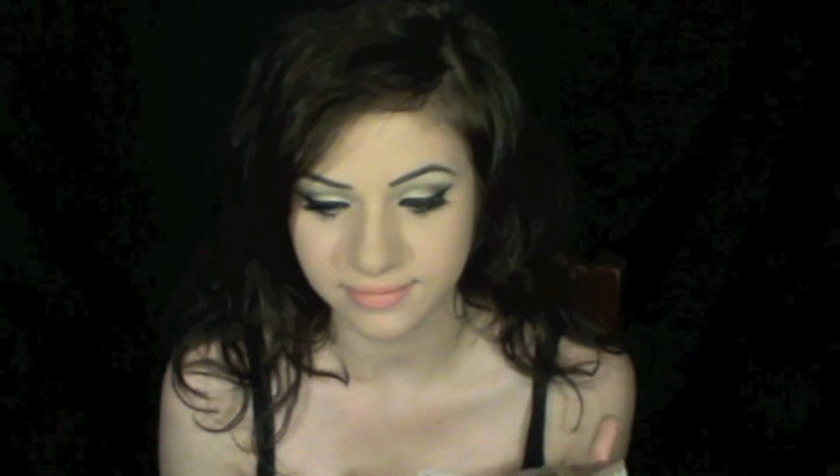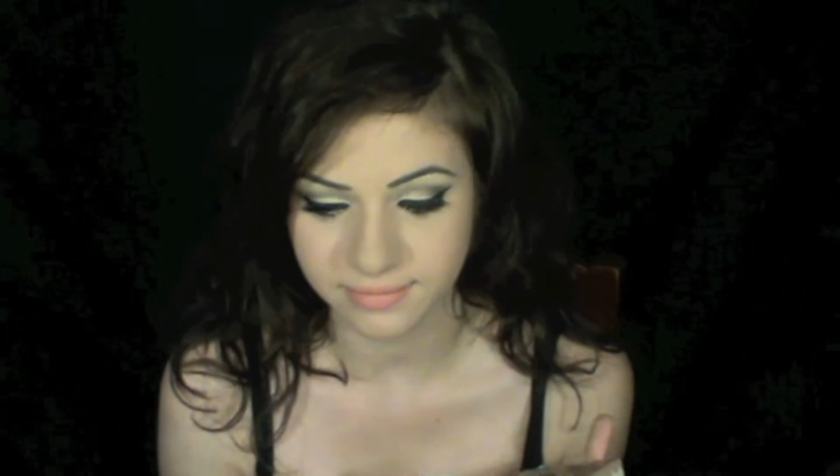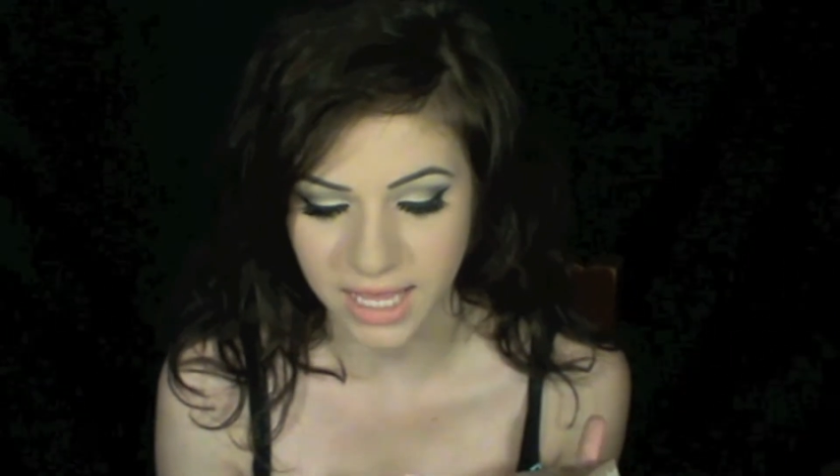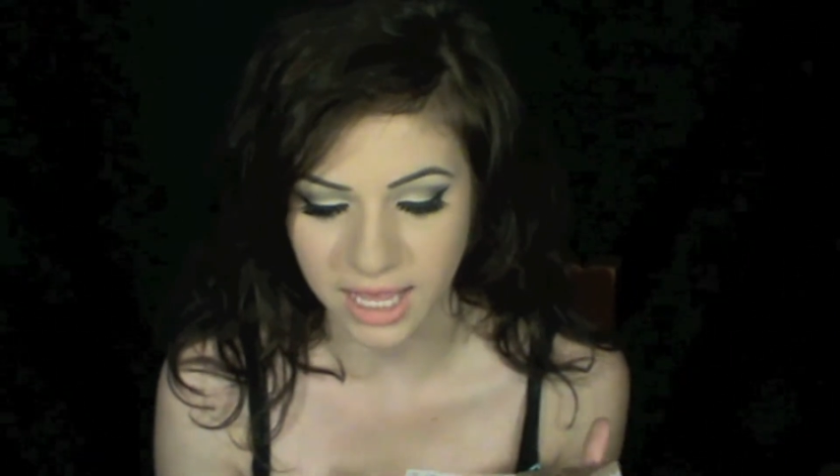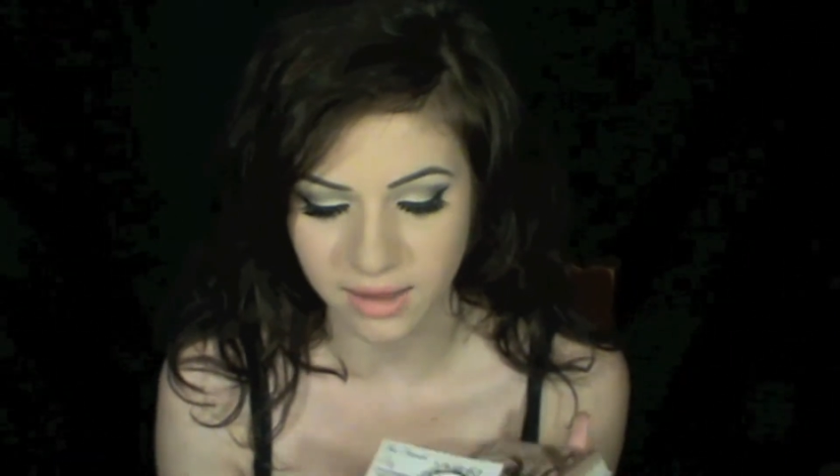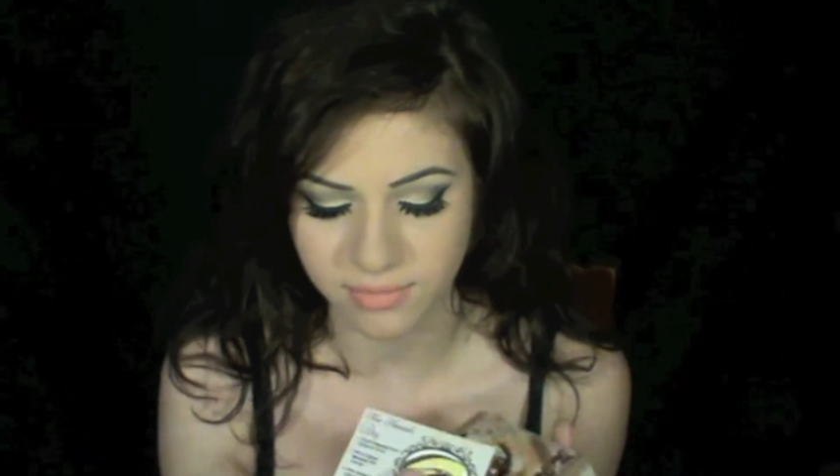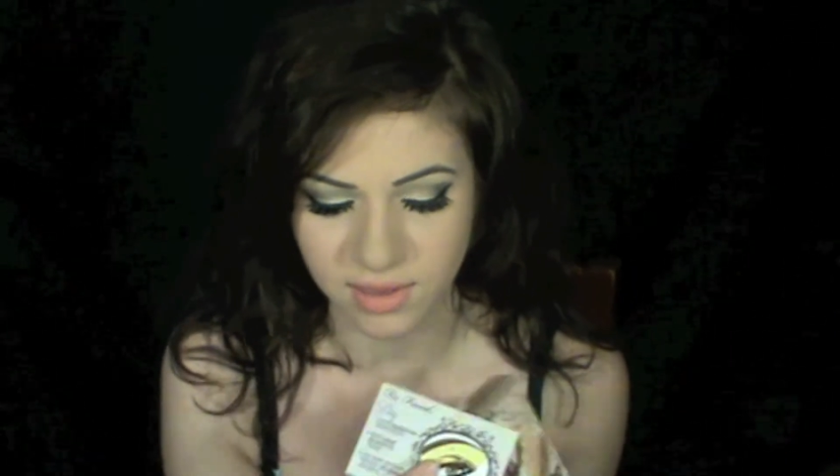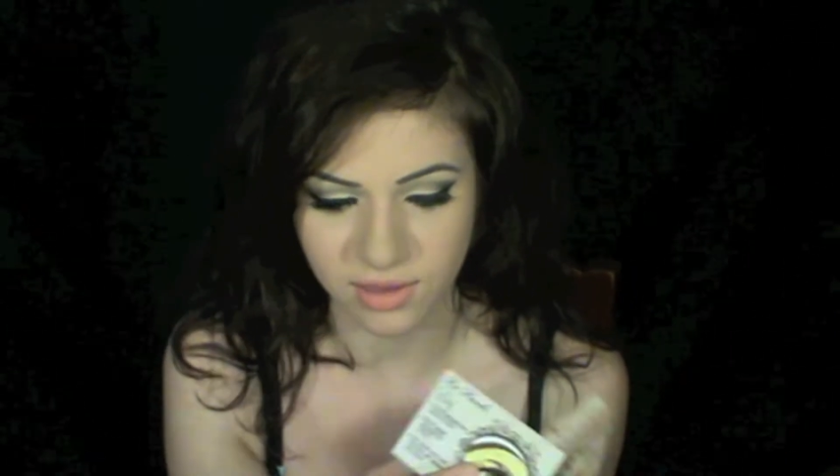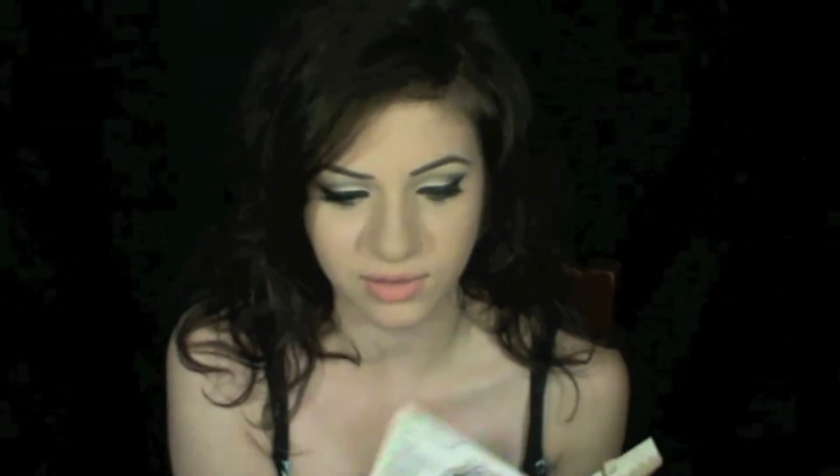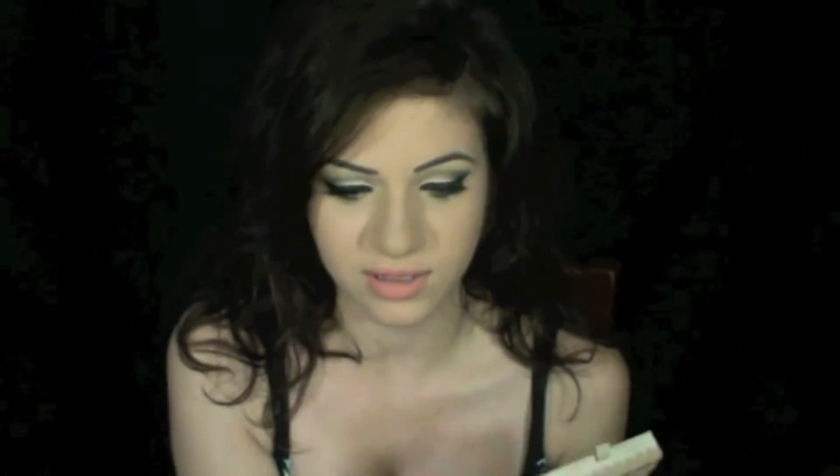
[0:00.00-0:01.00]
makeup.
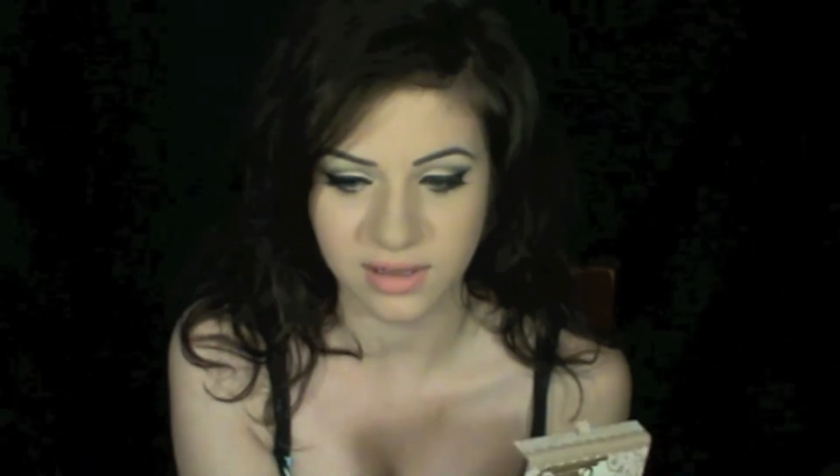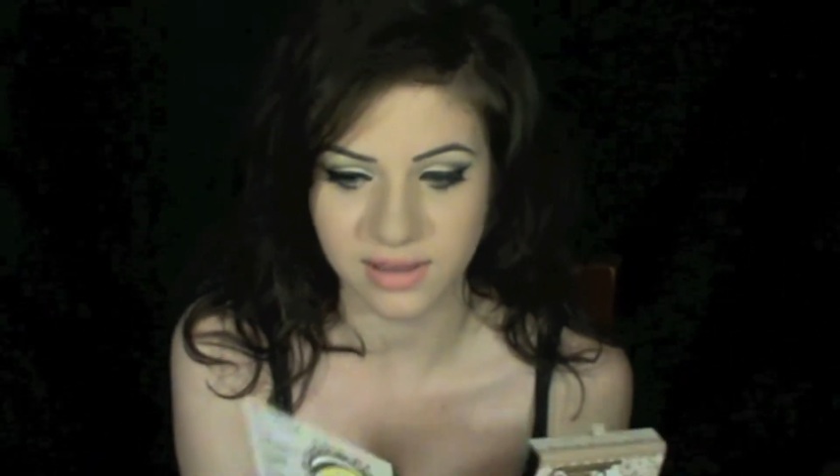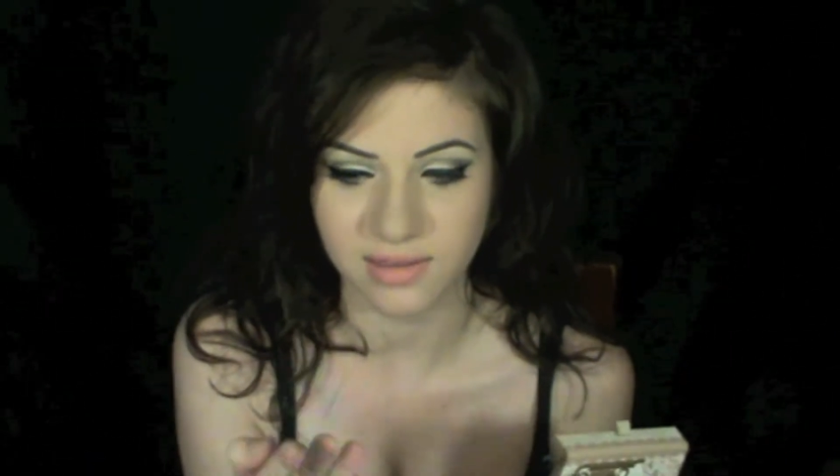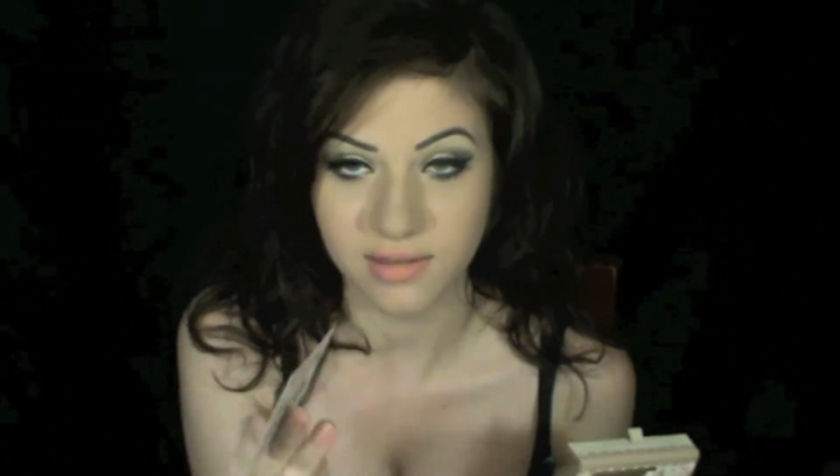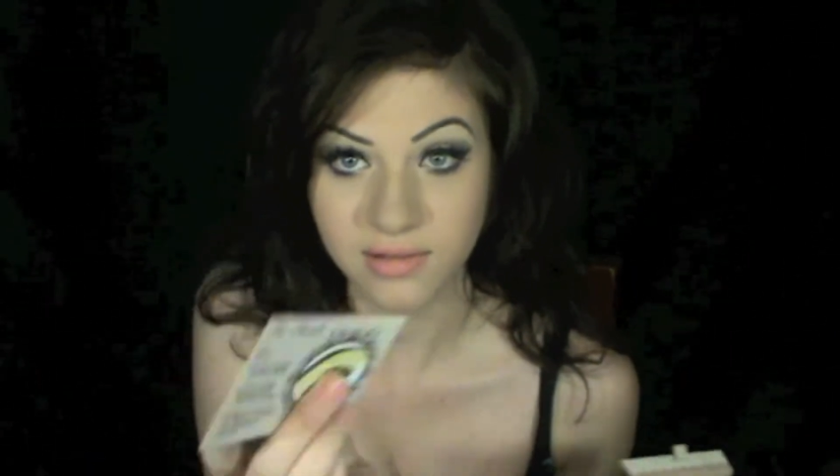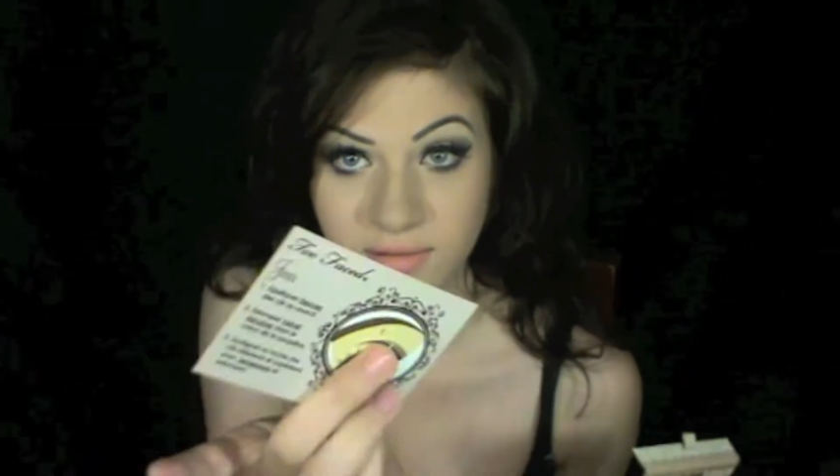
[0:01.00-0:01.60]
This one is